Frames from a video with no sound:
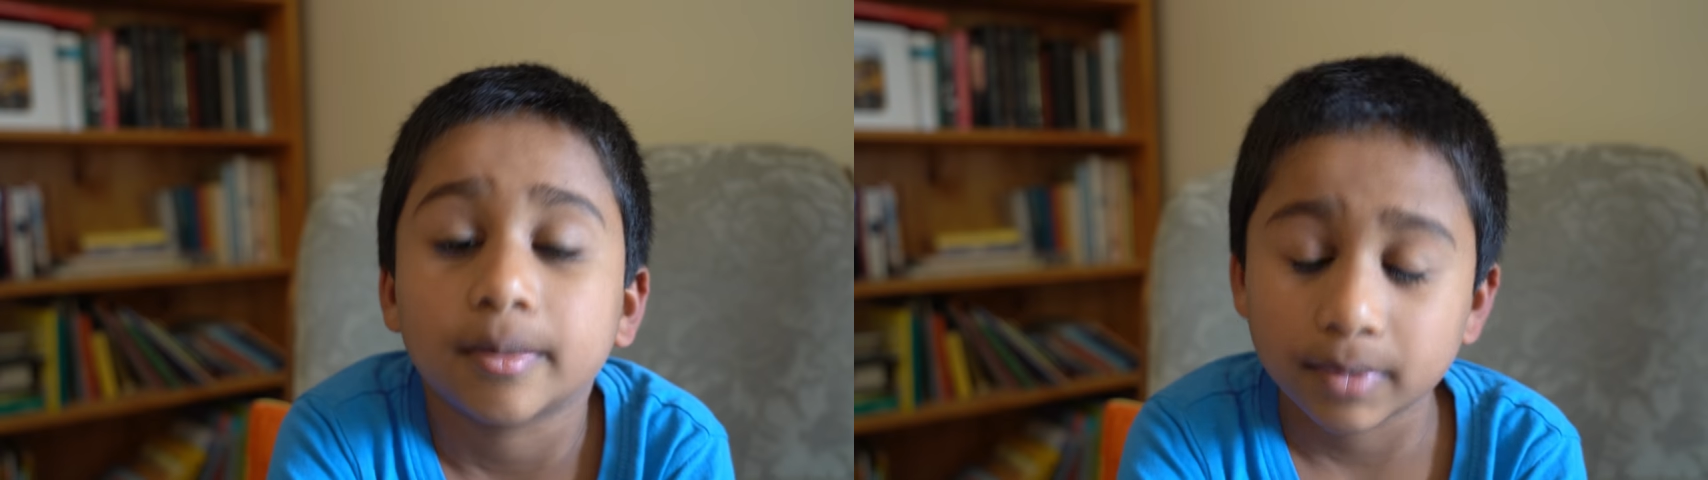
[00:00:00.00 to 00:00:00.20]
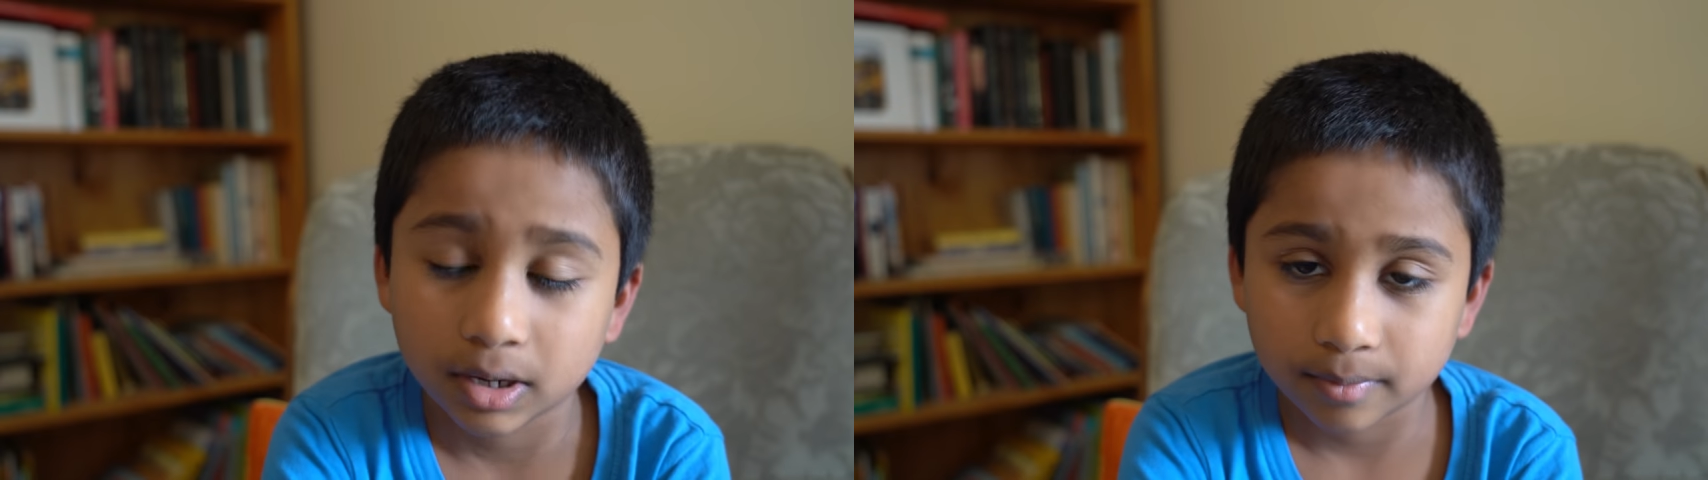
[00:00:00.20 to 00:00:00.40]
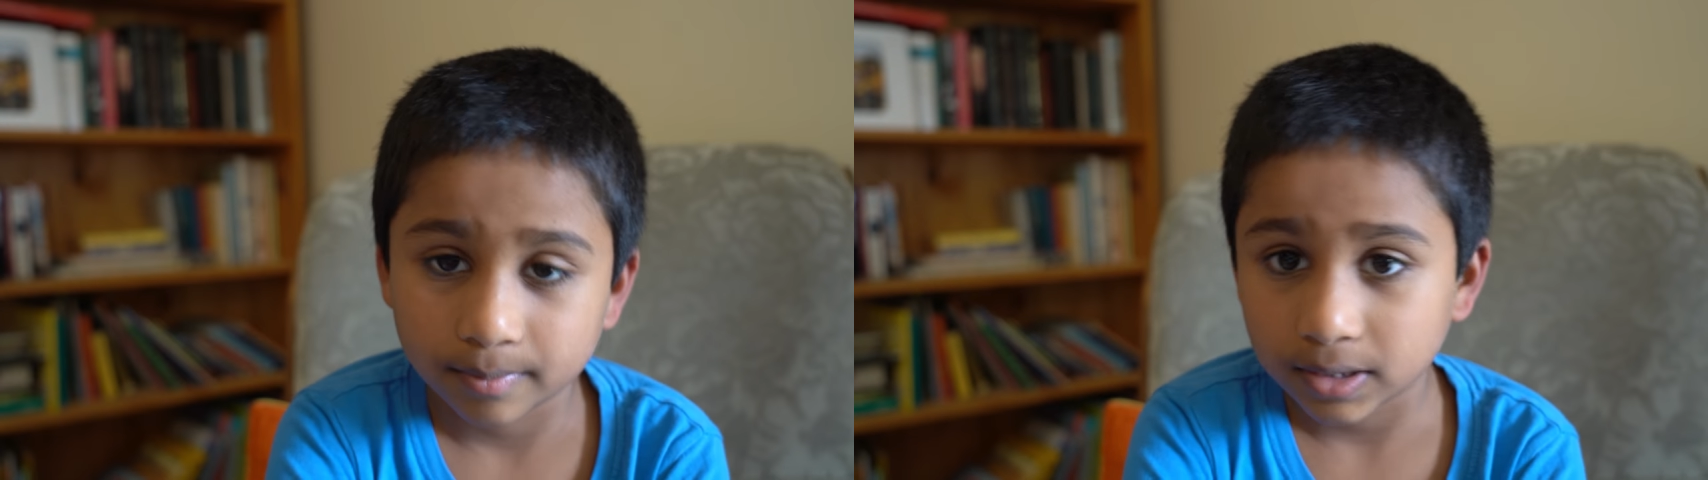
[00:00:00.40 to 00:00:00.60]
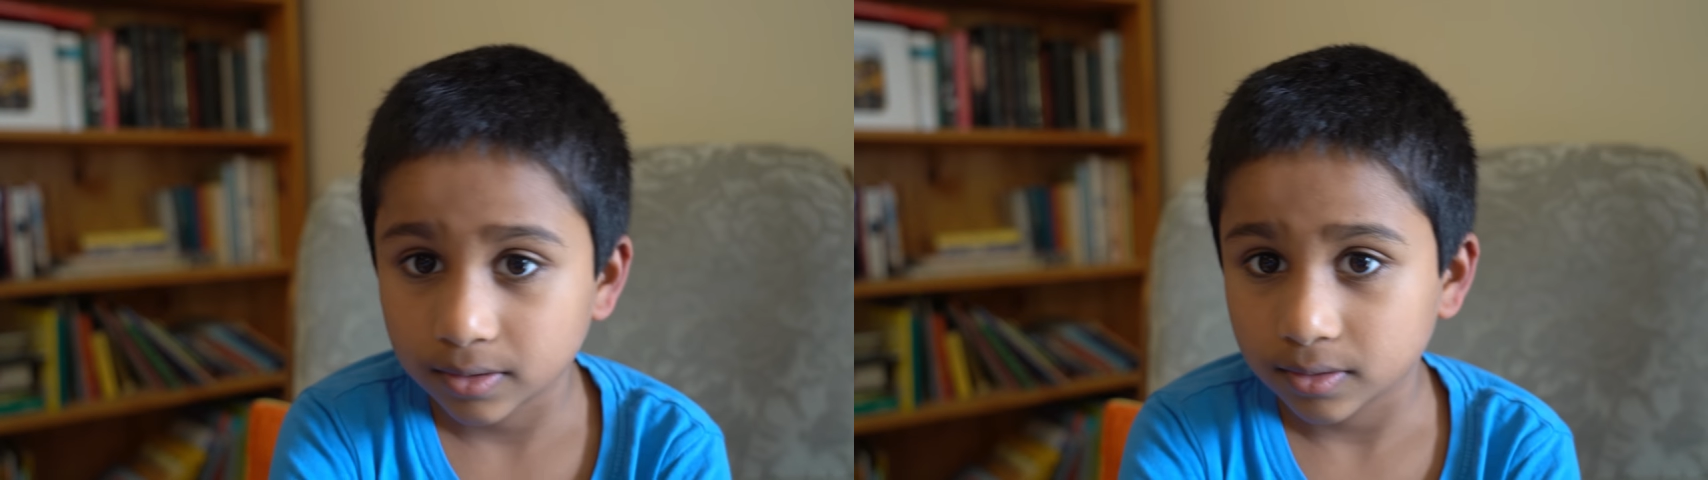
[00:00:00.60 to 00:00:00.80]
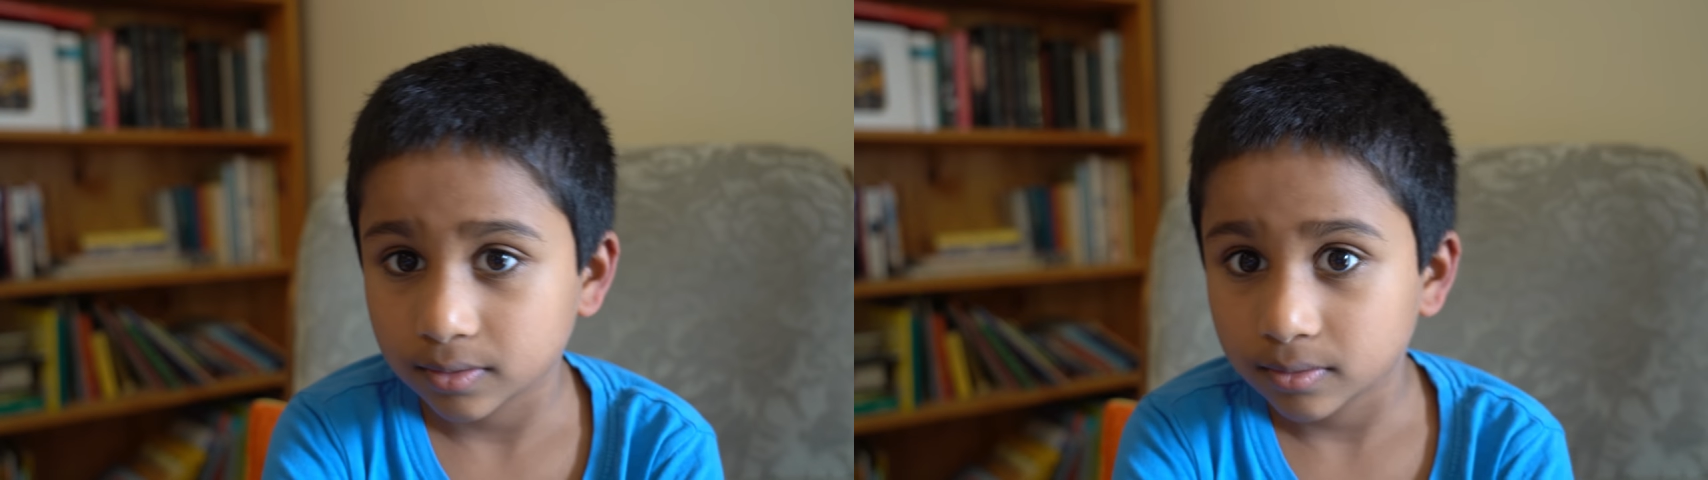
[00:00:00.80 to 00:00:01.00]

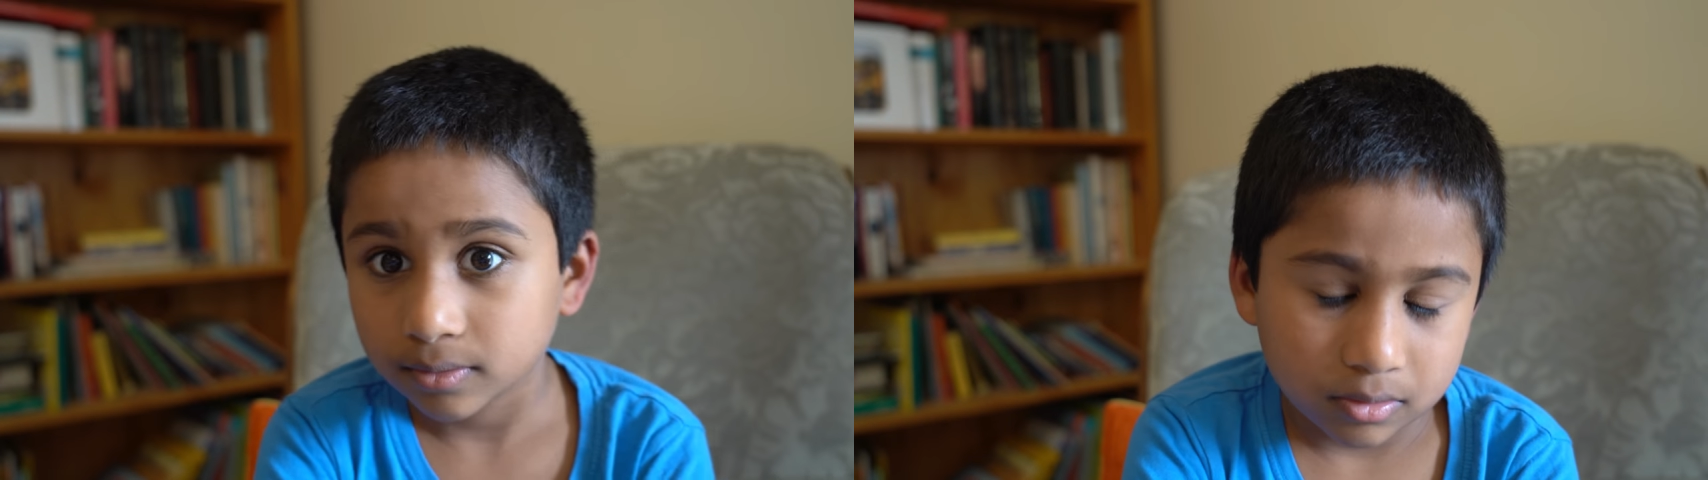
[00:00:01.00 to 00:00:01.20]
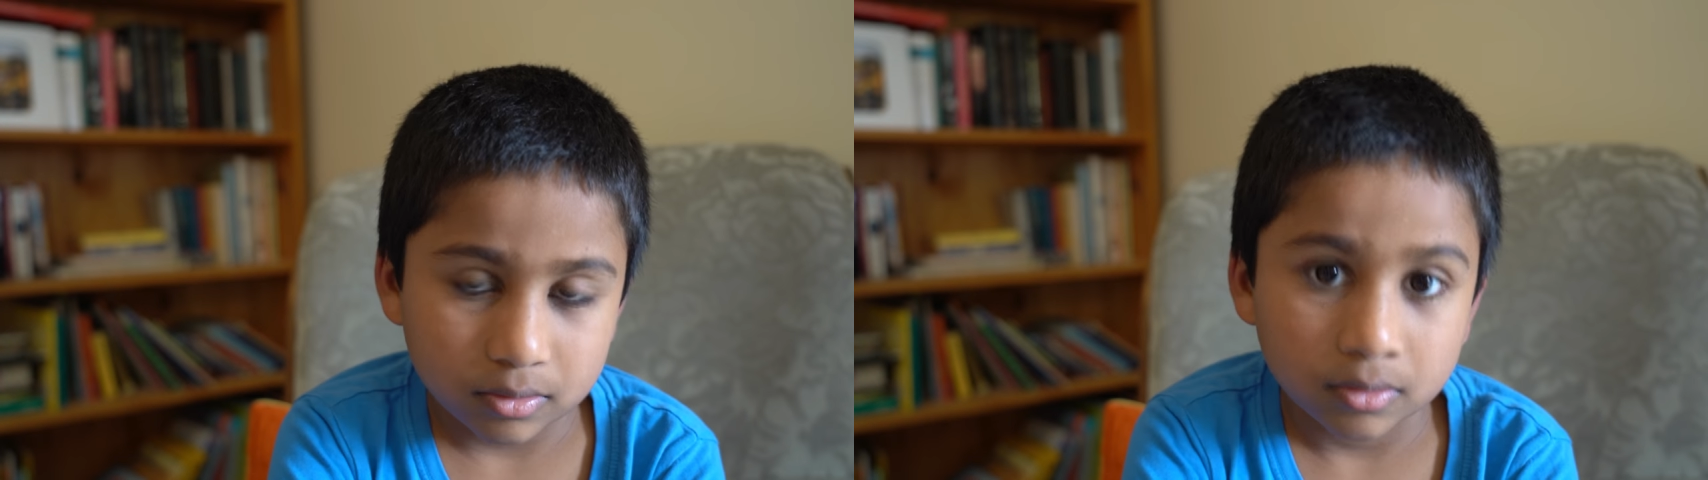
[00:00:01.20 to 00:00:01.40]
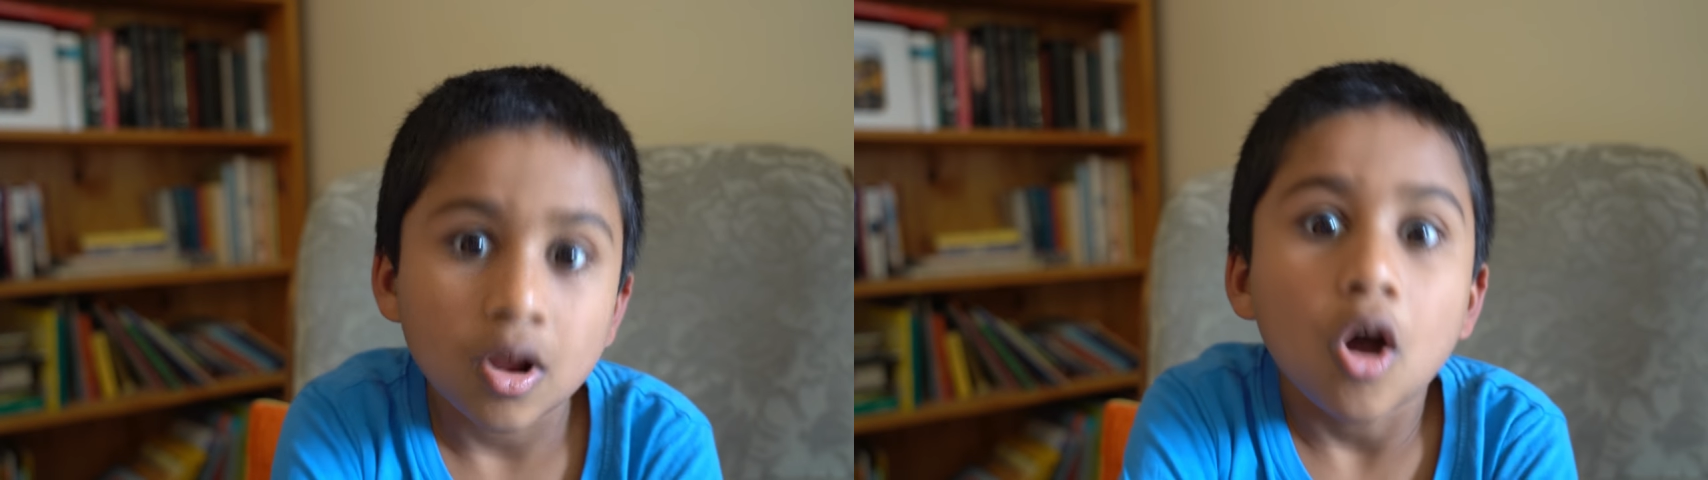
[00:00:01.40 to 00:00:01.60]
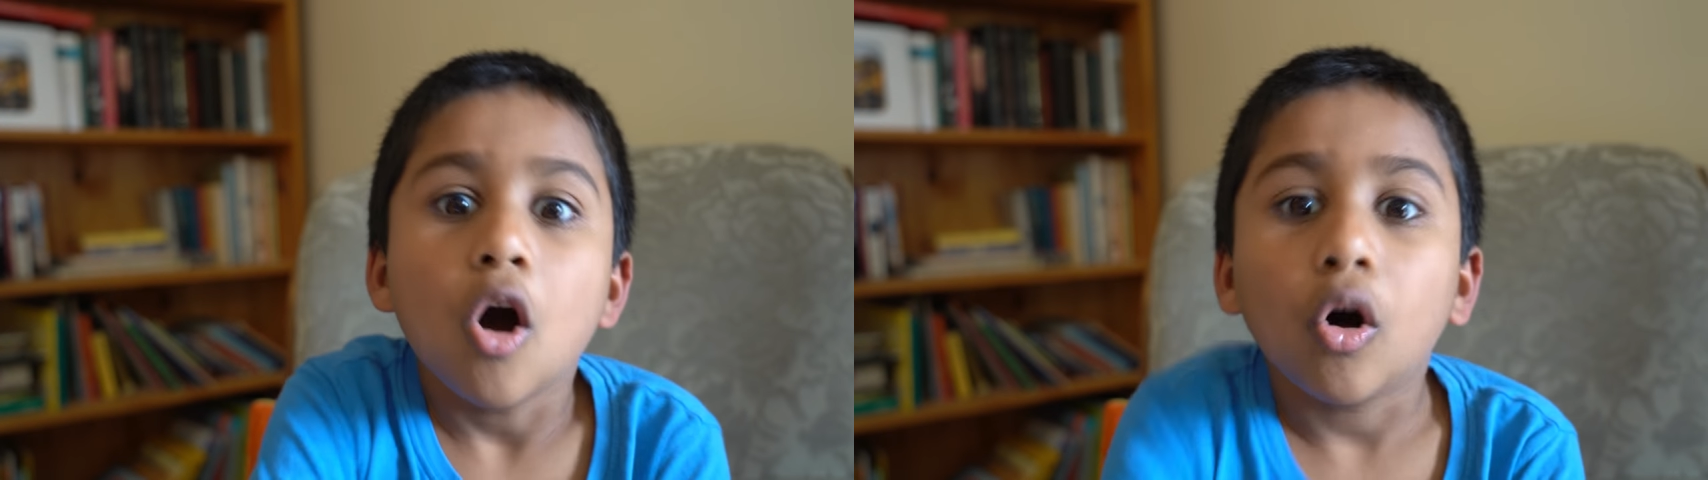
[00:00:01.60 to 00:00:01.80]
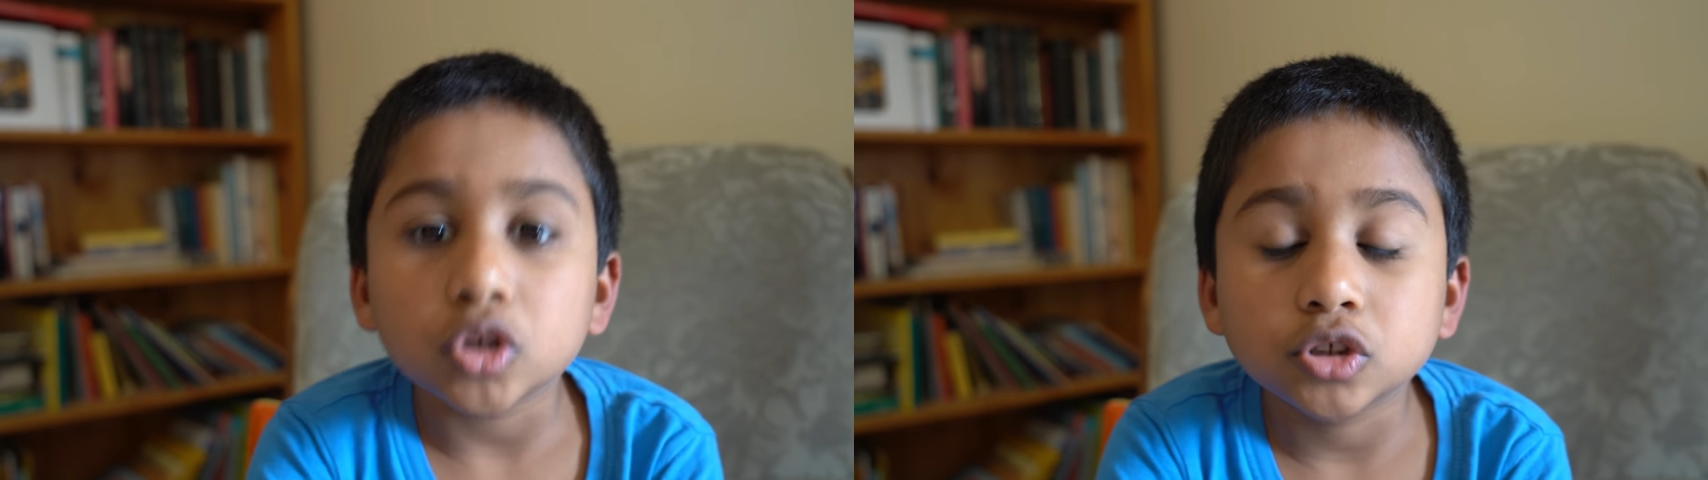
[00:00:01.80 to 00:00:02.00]
commitment.
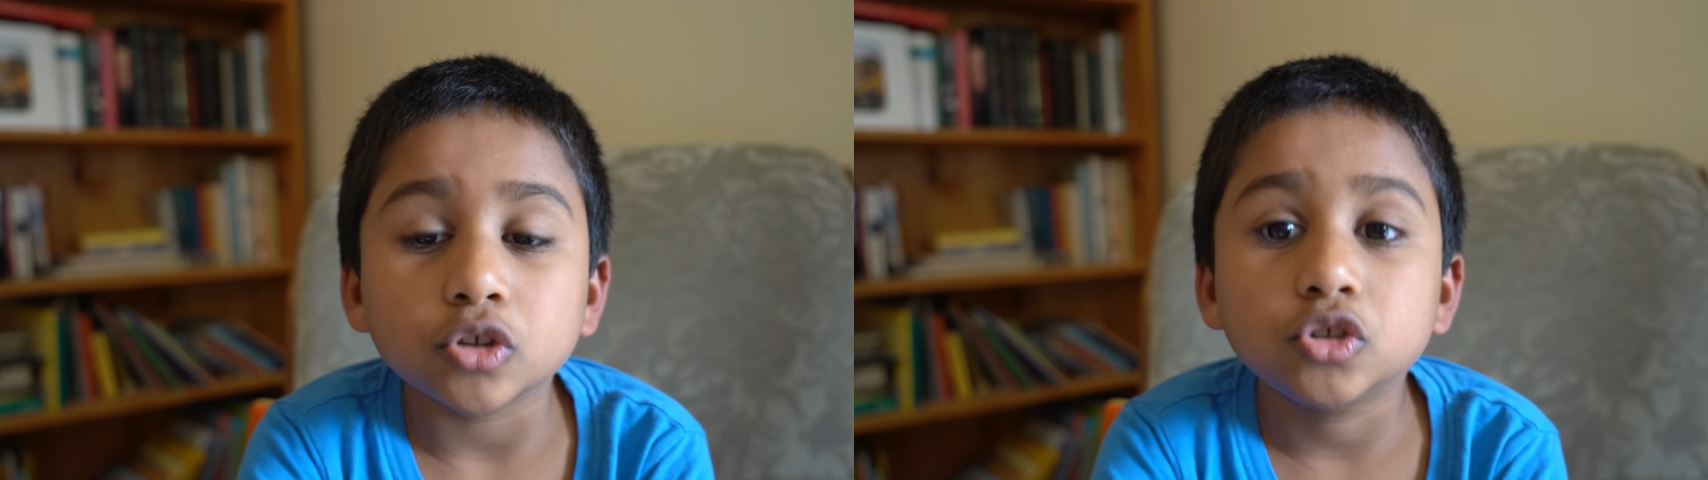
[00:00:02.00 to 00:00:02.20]
Also,